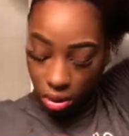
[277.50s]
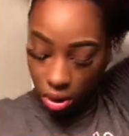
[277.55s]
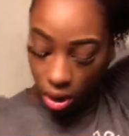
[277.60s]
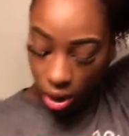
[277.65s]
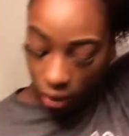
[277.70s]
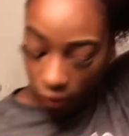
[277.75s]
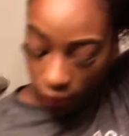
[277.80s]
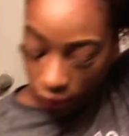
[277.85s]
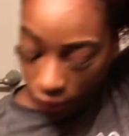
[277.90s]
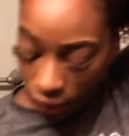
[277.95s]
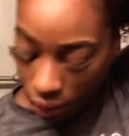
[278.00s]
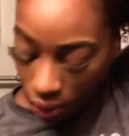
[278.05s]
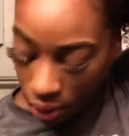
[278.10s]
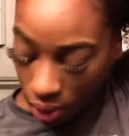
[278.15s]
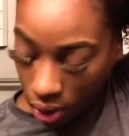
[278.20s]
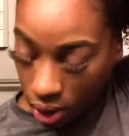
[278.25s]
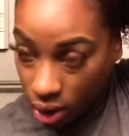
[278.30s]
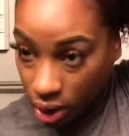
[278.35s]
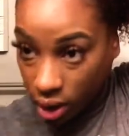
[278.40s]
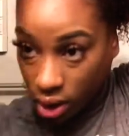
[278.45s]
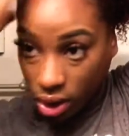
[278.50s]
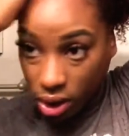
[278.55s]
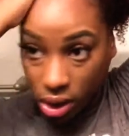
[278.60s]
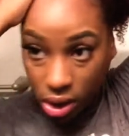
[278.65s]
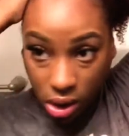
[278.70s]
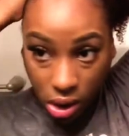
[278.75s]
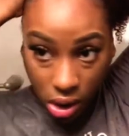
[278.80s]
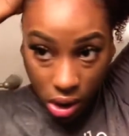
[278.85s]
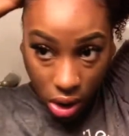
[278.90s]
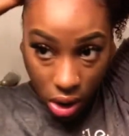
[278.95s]
And of course,
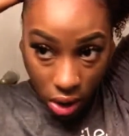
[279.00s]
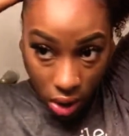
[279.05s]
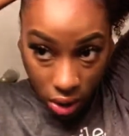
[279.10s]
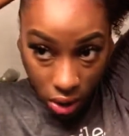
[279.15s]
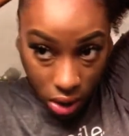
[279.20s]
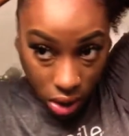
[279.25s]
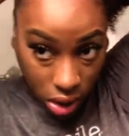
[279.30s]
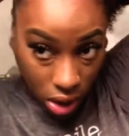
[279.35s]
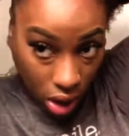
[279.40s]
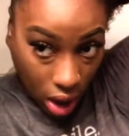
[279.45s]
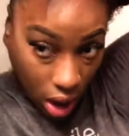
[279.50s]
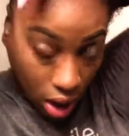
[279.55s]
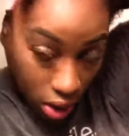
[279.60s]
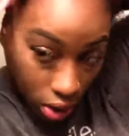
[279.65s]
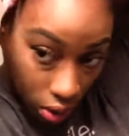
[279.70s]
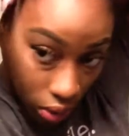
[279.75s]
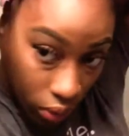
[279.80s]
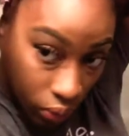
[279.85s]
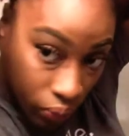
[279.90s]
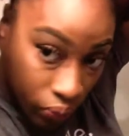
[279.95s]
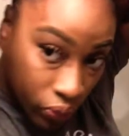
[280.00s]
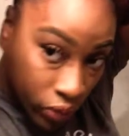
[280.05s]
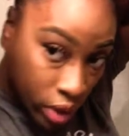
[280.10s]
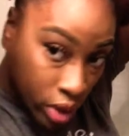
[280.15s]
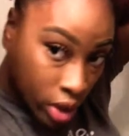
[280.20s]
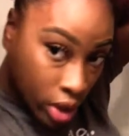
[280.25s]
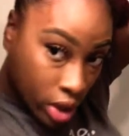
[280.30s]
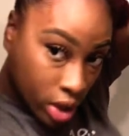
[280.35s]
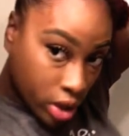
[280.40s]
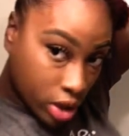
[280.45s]
so
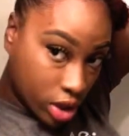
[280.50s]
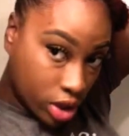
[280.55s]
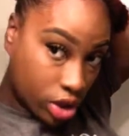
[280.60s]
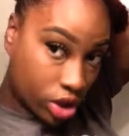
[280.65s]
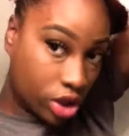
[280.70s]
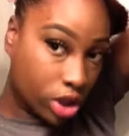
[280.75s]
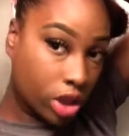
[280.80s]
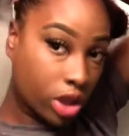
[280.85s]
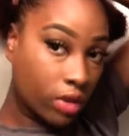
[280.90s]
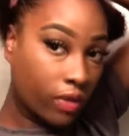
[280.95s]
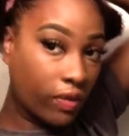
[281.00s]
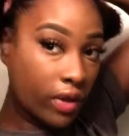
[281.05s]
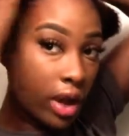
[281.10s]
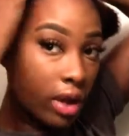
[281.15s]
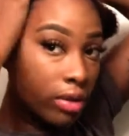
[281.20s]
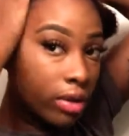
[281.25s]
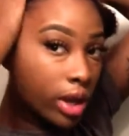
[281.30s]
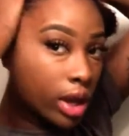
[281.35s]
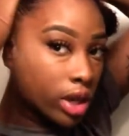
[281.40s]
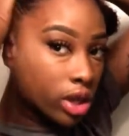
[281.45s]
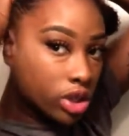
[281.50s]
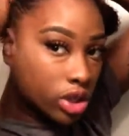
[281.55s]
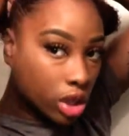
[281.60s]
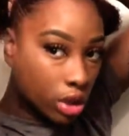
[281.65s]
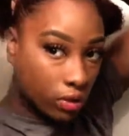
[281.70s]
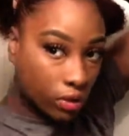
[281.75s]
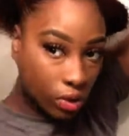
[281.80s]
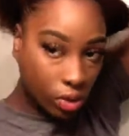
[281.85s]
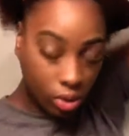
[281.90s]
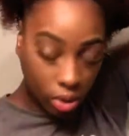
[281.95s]
this is just the foundation,
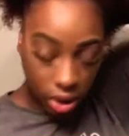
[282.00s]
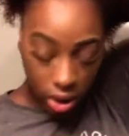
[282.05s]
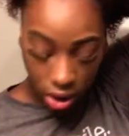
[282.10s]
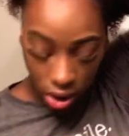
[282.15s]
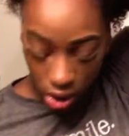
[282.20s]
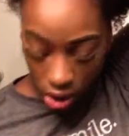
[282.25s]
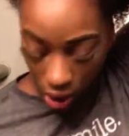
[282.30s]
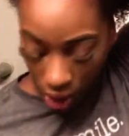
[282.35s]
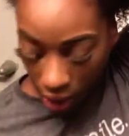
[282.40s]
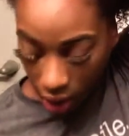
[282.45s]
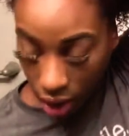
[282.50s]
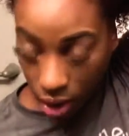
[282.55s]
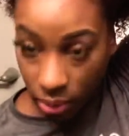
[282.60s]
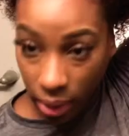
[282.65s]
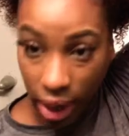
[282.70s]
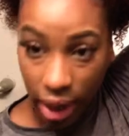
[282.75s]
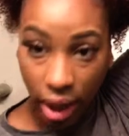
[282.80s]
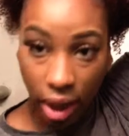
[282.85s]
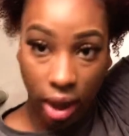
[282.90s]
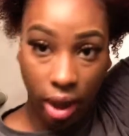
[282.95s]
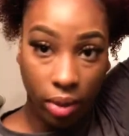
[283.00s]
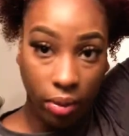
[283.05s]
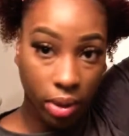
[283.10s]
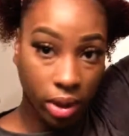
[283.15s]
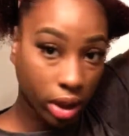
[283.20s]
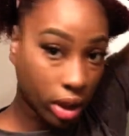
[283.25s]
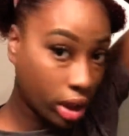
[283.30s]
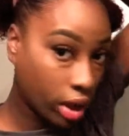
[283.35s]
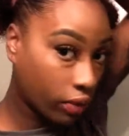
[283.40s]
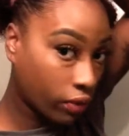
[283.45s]
of course. I go back in
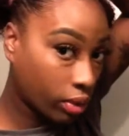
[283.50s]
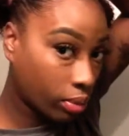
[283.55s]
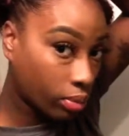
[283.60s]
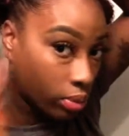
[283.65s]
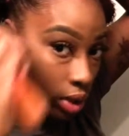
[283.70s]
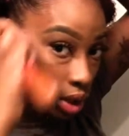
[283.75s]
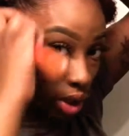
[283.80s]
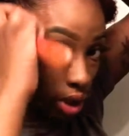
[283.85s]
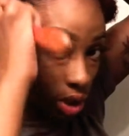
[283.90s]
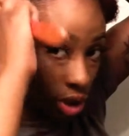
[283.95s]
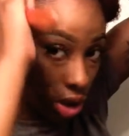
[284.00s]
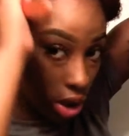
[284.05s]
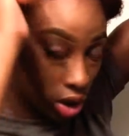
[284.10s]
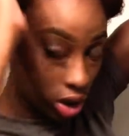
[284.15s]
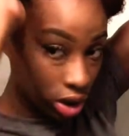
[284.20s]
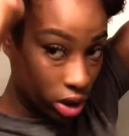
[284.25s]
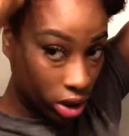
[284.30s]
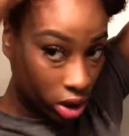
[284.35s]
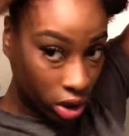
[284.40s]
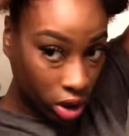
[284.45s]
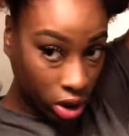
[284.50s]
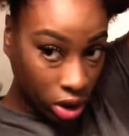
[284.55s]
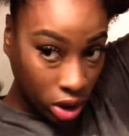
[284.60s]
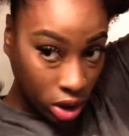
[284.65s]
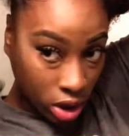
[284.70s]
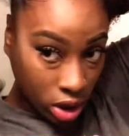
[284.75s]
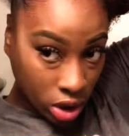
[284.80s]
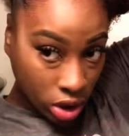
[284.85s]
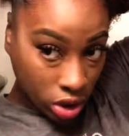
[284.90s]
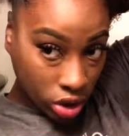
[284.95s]
with a different brush and
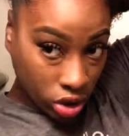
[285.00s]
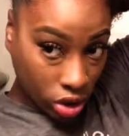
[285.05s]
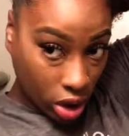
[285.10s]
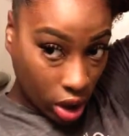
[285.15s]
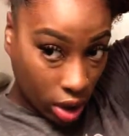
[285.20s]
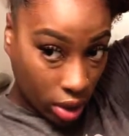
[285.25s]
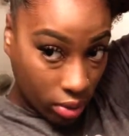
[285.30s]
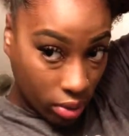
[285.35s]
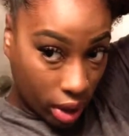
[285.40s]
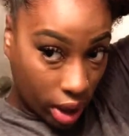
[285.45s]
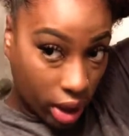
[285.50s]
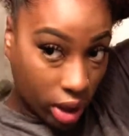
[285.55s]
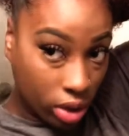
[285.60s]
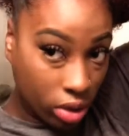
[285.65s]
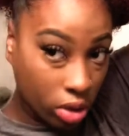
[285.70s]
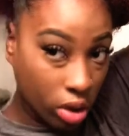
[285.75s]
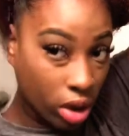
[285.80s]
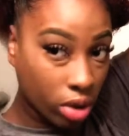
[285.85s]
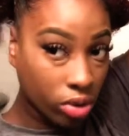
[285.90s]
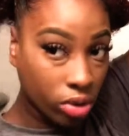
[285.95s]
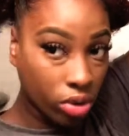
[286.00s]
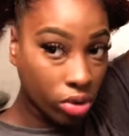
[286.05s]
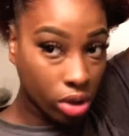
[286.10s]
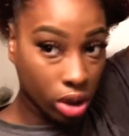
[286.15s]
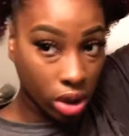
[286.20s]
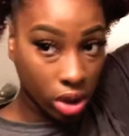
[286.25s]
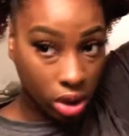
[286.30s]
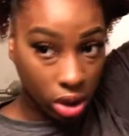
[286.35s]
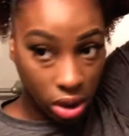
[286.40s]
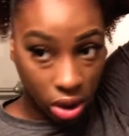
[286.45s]
try to, do
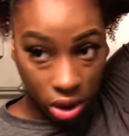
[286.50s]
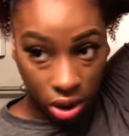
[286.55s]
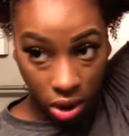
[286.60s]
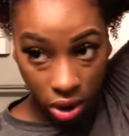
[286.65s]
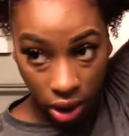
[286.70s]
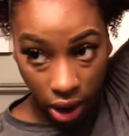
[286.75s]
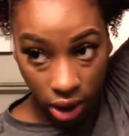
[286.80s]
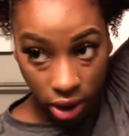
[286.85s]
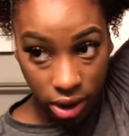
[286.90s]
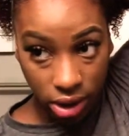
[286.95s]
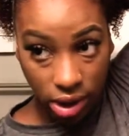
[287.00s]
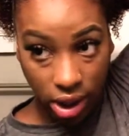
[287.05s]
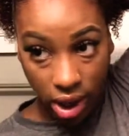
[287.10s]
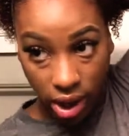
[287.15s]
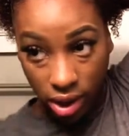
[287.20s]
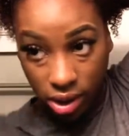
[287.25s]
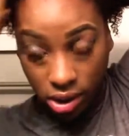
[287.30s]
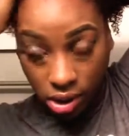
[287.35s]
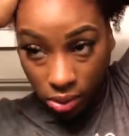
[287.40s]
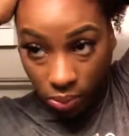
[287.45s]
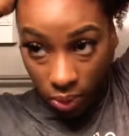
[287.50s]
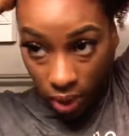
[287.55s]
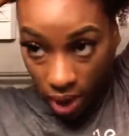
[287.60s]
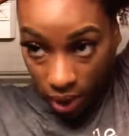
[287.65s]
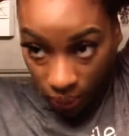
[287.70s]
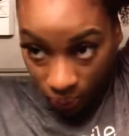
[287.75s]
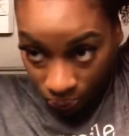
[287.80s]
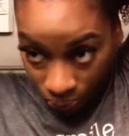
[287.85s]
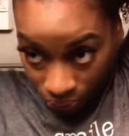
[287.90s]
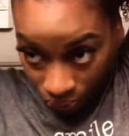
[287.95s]
the, not designs,
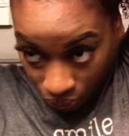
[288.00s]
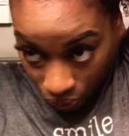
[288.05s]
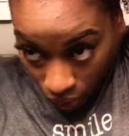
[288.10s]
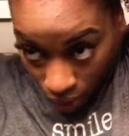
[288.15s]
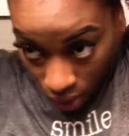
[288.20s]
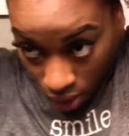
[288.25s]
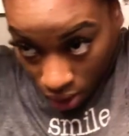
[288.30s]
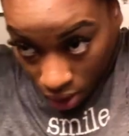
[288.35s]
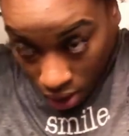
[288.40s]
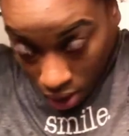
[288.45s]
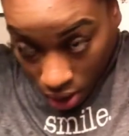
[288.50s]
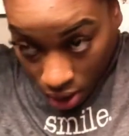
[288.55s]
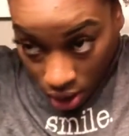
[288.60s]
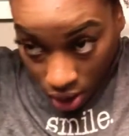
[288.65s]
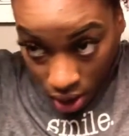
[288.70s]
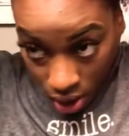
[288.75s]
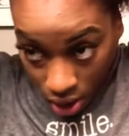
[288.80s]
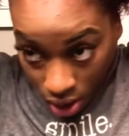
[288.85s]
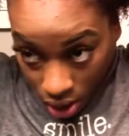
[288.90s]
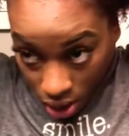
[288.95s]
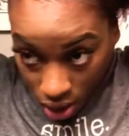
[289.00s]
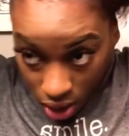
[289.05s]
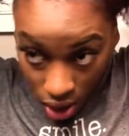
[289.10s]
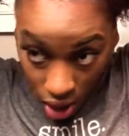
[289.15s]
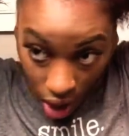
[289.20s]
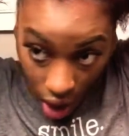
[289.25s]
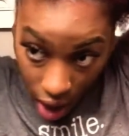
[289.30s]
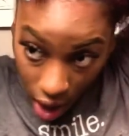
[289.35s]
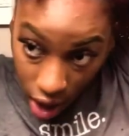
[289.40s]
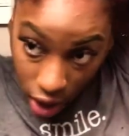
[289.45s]
but
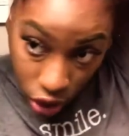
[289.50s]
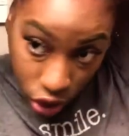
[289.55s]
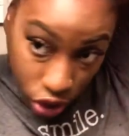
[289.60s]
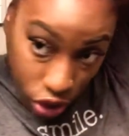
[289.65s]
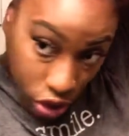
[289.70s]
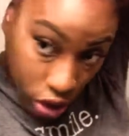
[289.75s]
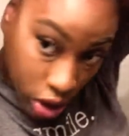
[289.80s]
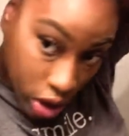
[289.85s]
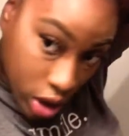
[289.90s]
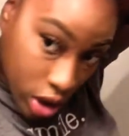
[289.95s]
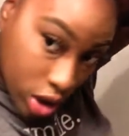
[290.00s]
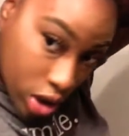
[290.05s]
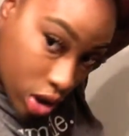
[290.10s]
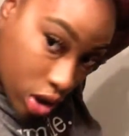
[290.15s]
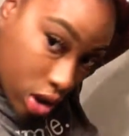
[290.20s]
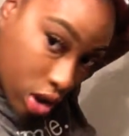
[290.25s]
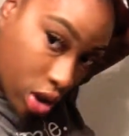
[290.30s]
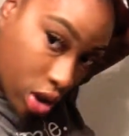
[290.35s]
the extraness,